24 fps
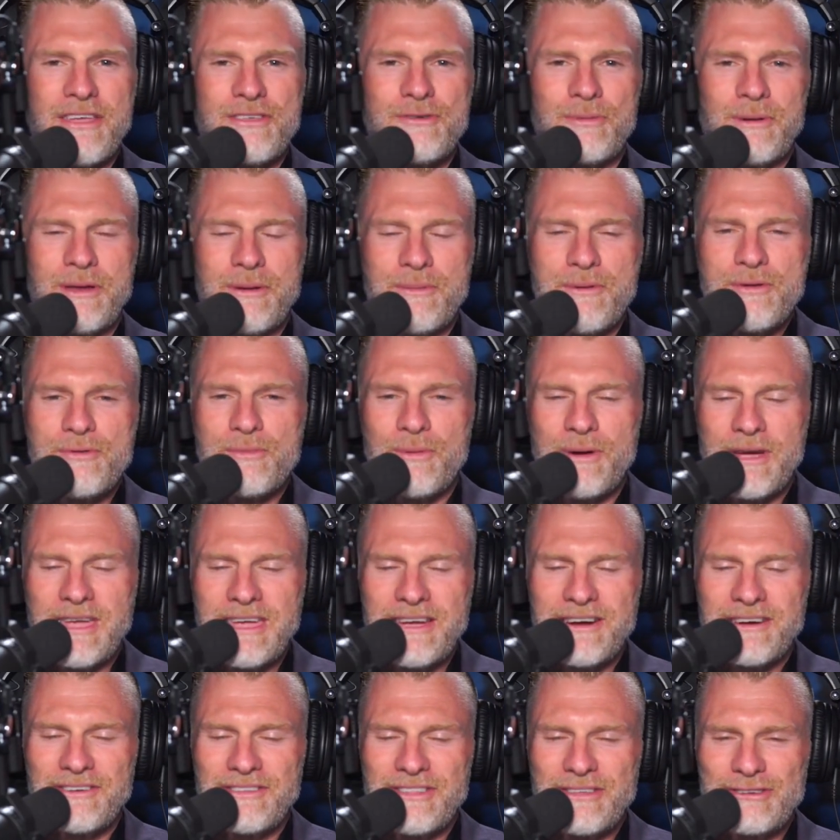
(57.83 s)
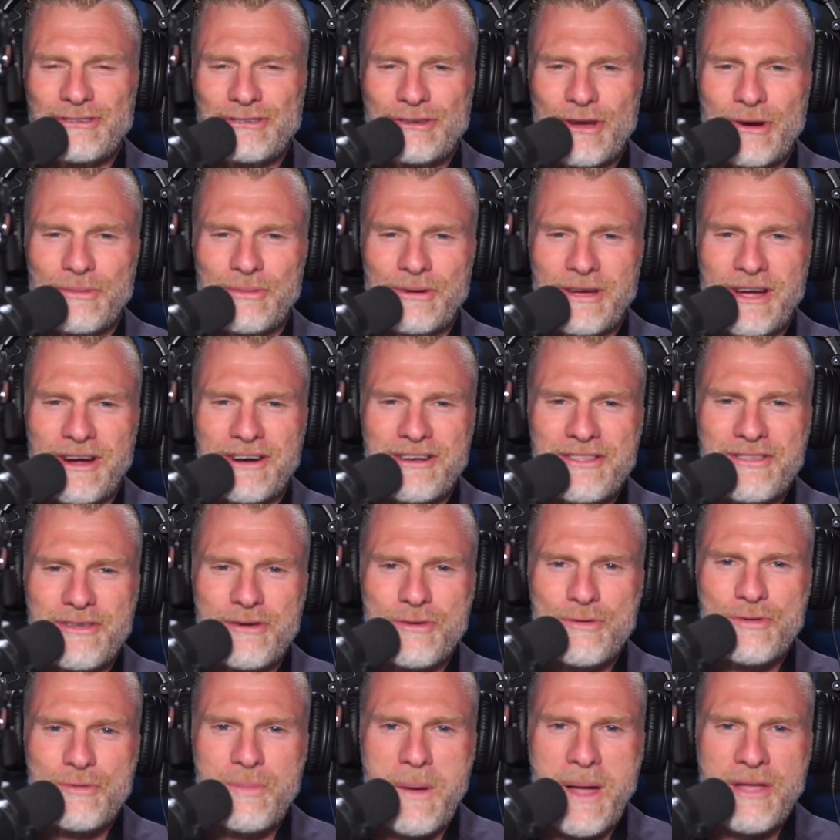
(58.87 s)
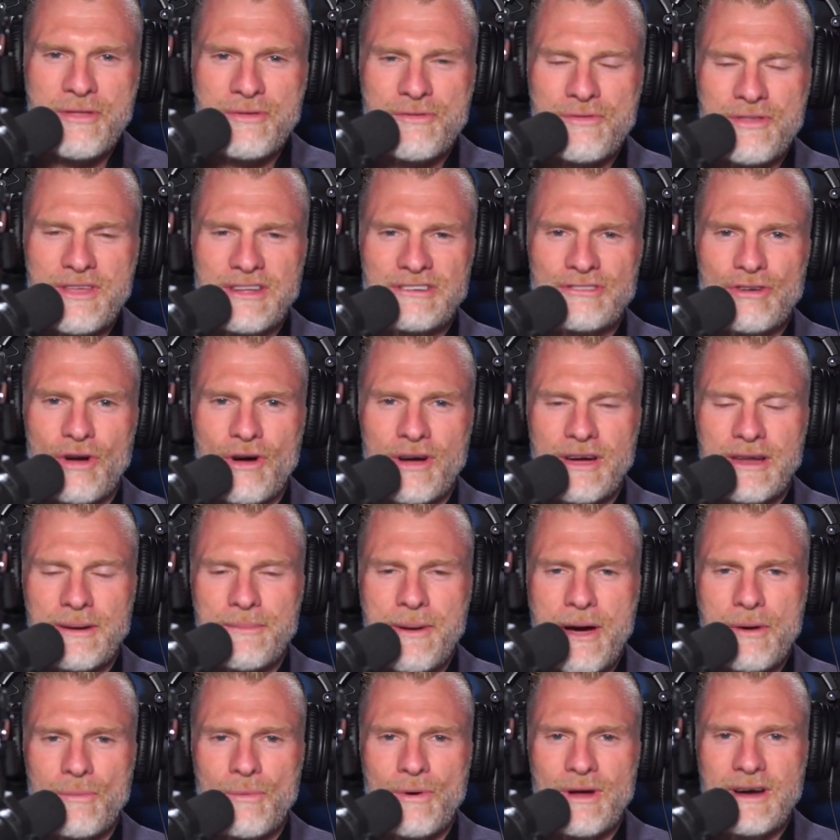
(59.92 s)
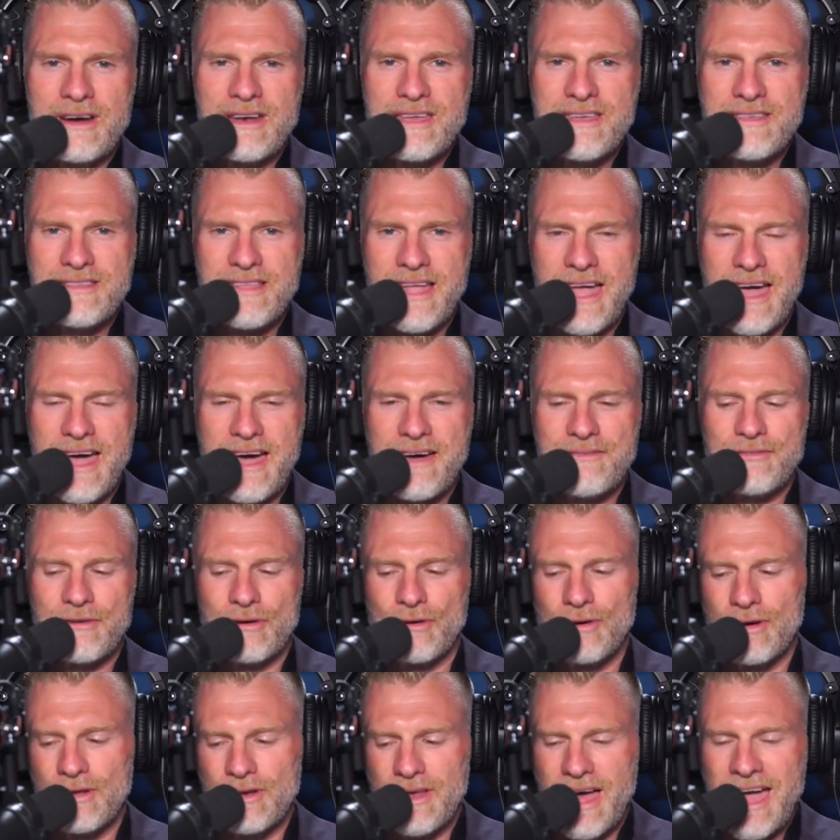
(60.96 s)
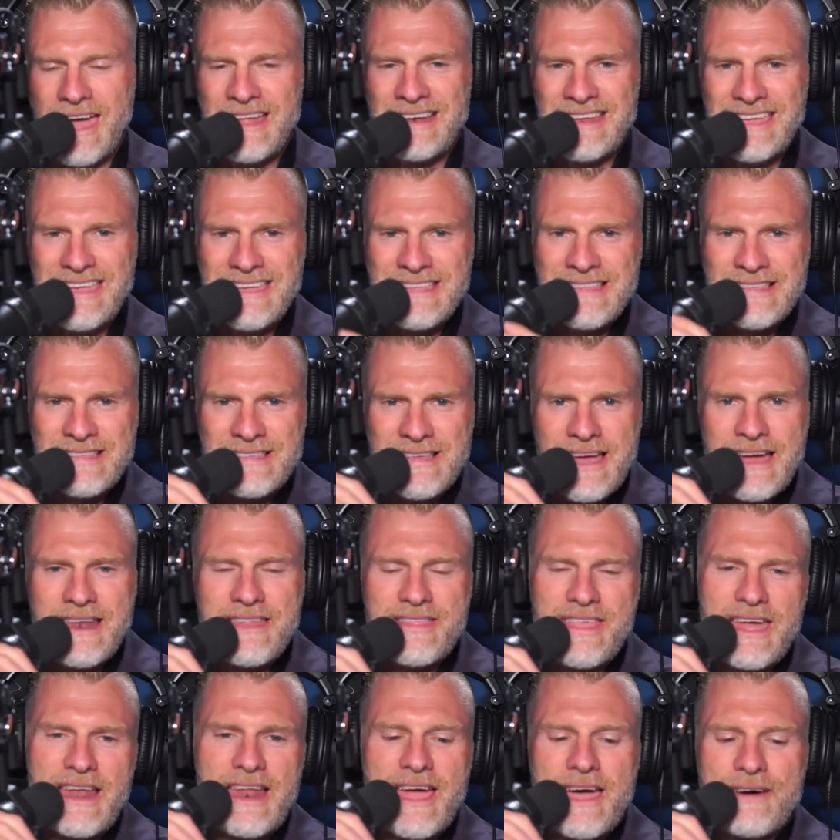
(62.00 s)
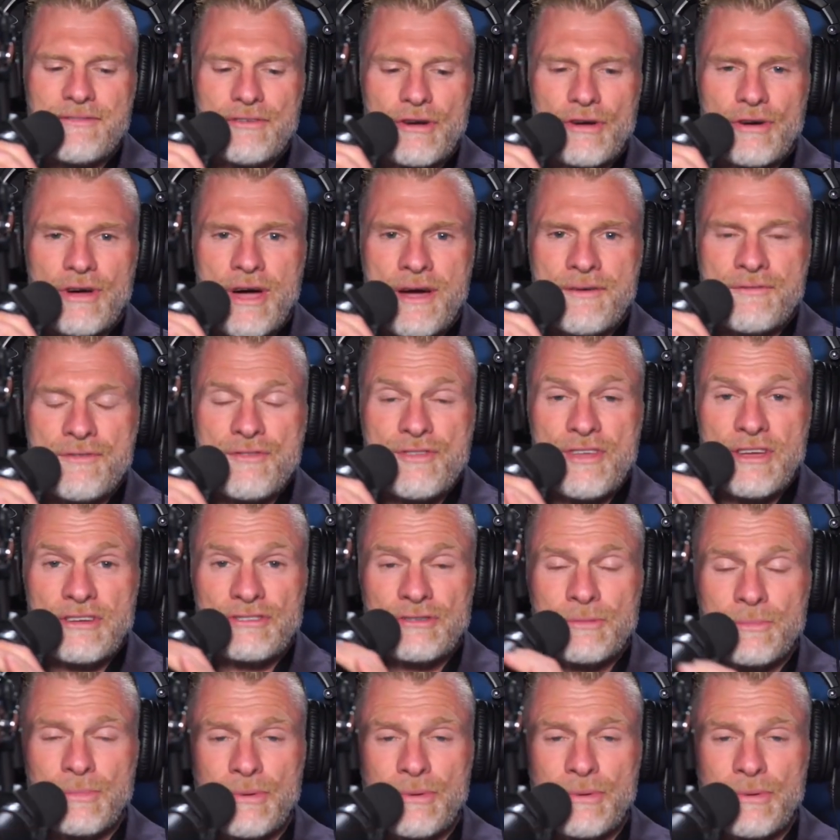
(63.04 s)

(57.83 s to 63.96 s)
So anyways, we're here at this show, regardless of who sponsors it, talking about what it is to have it all. And inside of that have it all conversation,